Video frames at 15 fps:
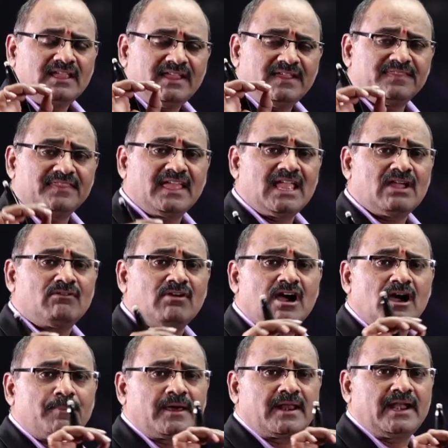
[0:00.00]
in the
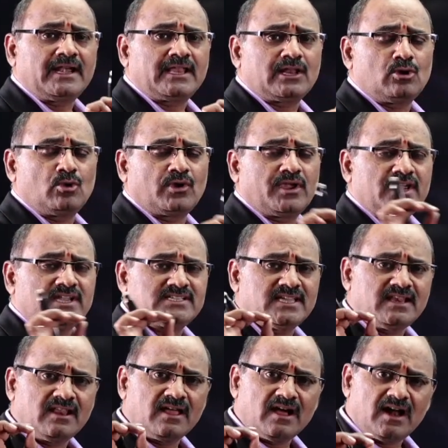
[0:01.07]
evaporator
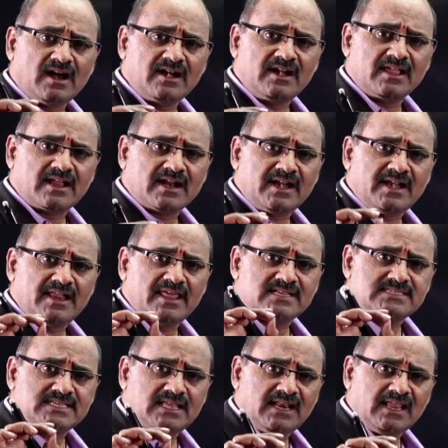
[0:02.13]
location and
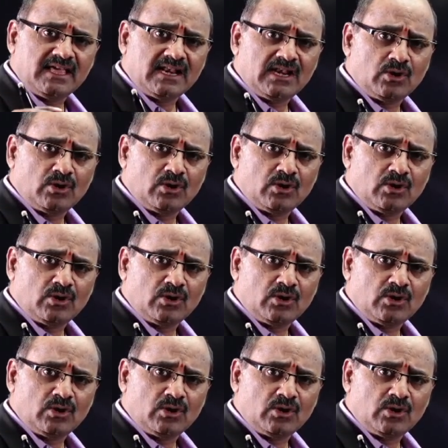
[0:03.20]
condenser